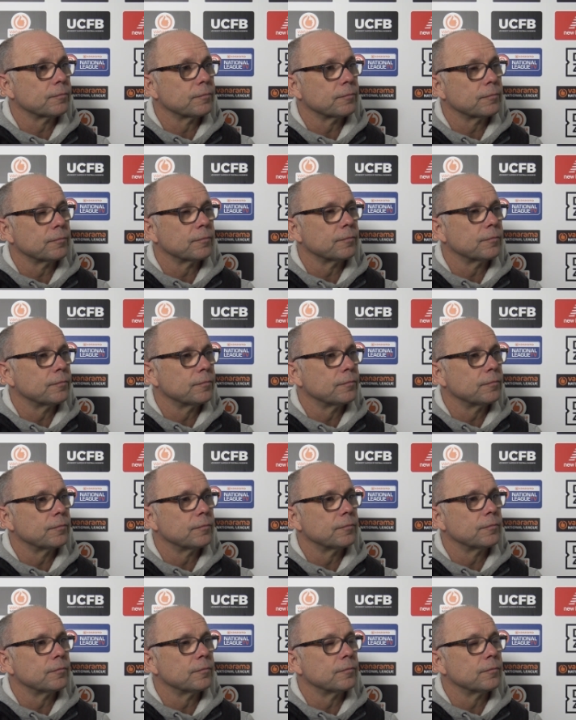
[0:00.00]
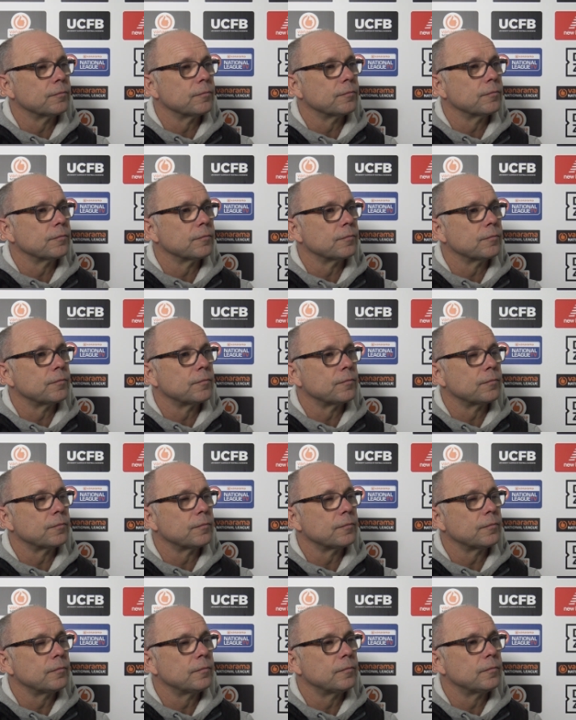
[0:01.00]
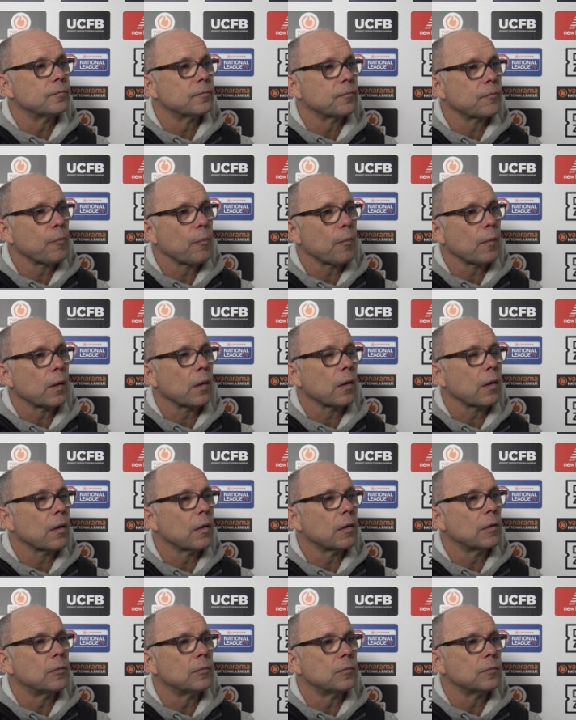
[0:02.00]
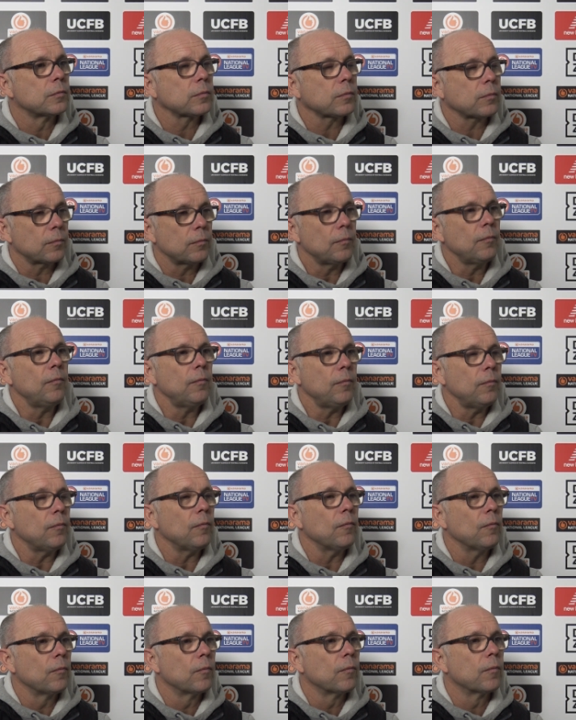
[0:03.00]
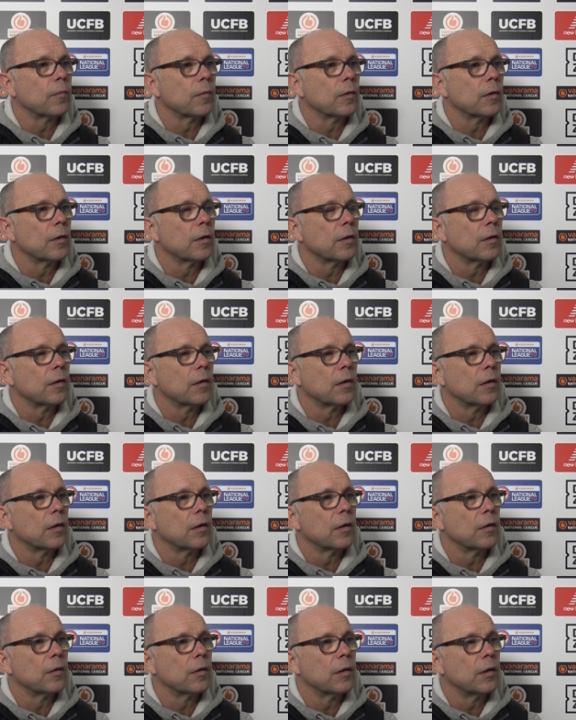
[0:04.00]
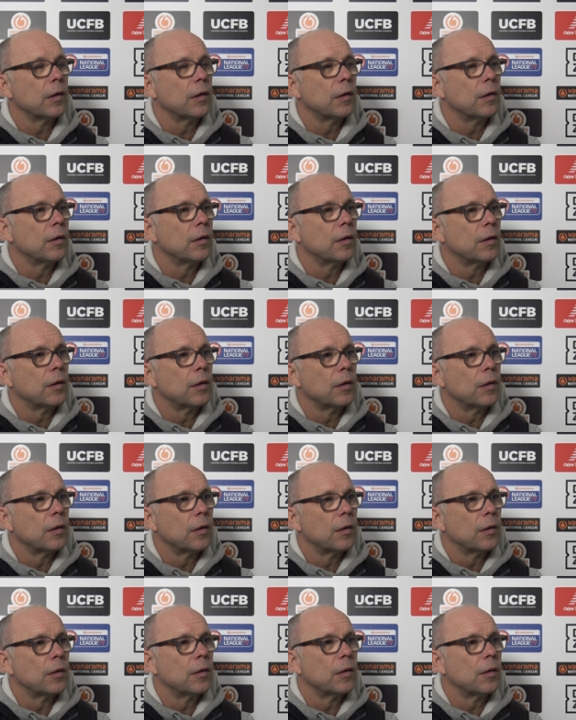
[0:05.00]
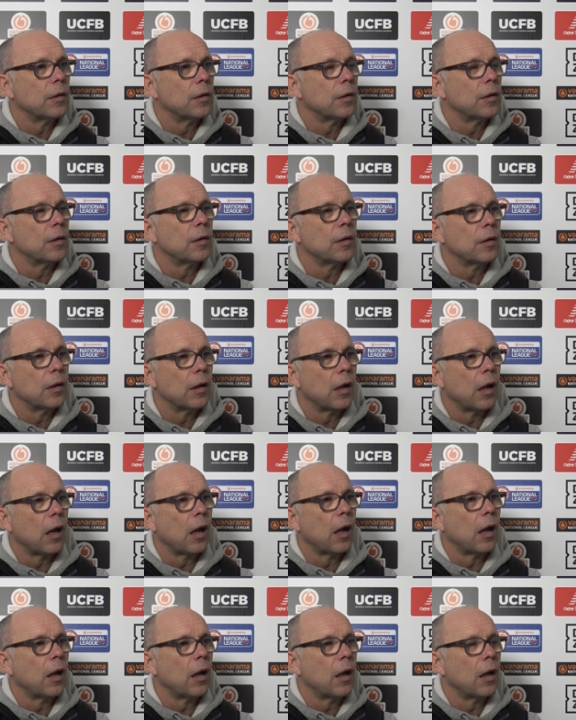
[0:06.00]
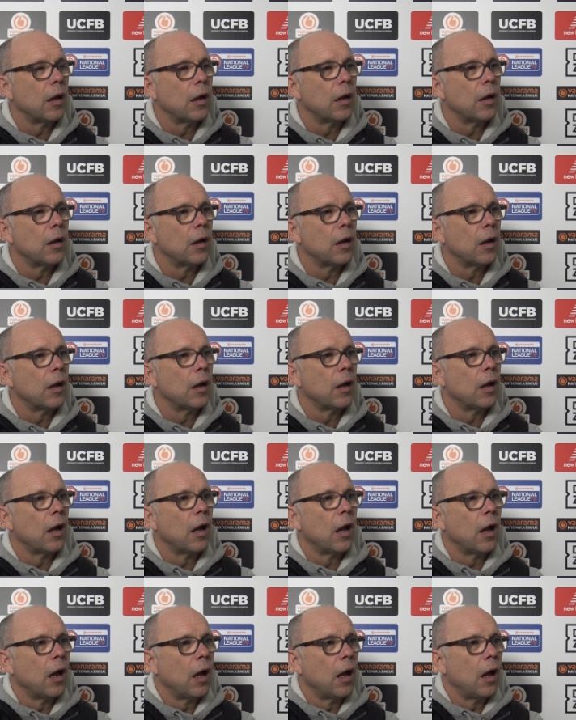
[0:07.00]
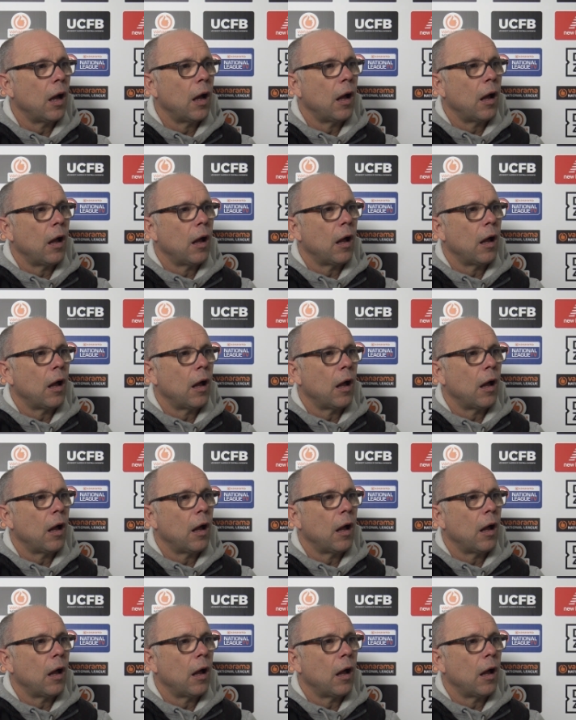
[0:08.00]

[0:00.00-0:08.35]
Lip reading: As you said, Hartlepool on Tuesday. We beat them previously in the season away in the FA Trophy. Do you have any pre-match, post-match of this game thoughts?